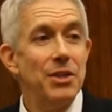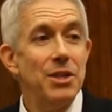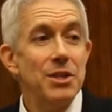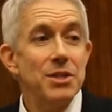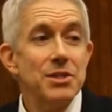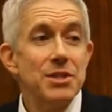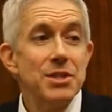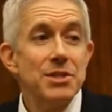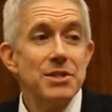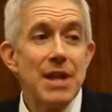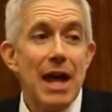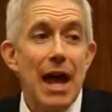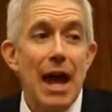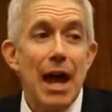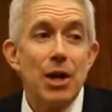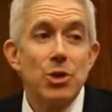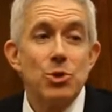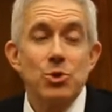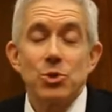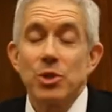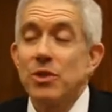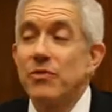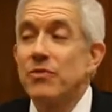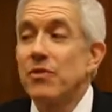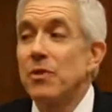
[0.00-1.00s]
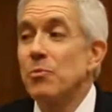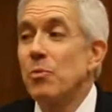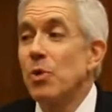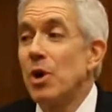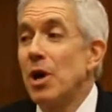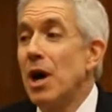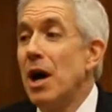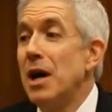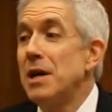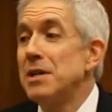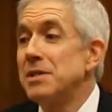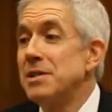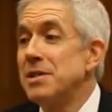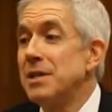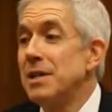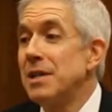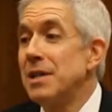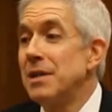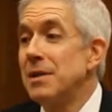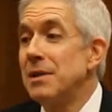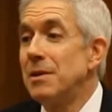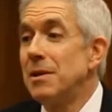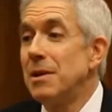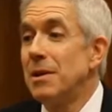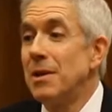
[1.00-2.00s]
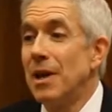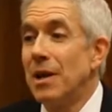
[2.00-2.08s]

This is actually, from where I sit,